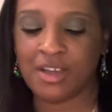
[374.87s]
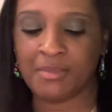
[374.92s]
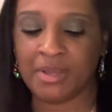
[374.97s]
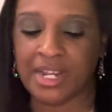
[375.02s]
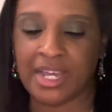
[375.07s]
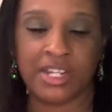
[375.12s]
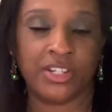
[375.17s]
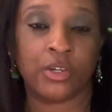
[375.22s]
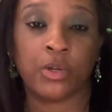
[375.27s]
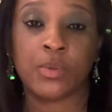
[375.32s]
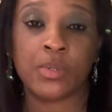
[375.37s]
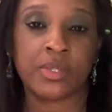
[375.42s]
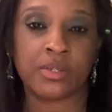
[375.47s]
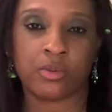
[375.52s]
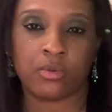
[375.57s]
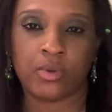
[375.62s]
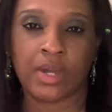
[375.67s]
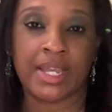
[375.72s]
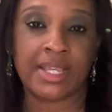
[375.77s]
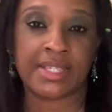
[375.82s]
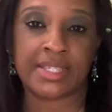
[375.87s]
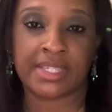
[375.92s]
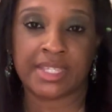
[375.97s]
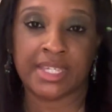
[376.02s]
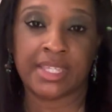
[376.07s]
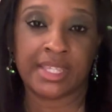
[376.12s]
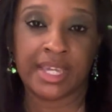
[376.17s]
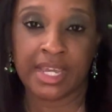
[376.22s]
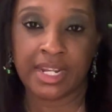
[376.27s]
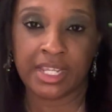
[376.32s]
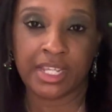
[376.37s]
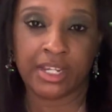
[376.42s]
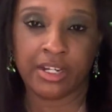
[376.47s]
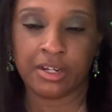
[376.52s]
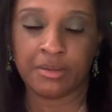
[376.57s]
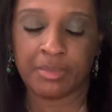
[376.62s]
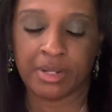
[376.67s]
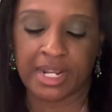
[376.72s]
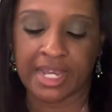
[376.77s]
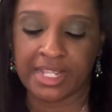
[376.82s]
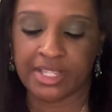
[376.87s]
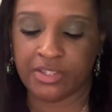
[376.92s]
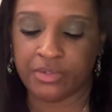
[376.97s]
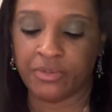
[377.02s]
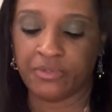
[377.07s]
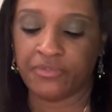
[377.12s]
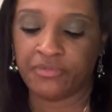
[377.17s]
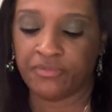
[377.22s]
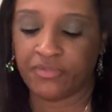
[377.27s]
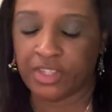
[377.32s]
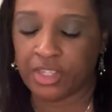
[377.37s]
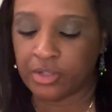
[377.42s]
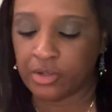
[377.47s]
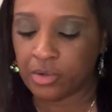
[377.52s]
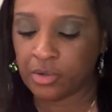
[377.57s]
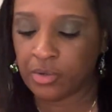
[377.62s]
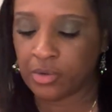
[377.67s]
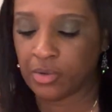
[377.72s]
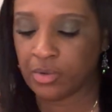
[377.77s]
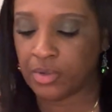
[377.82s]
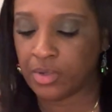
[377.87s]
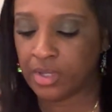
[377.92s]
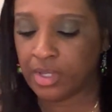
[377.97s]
and I don't quite see that here, but I do feel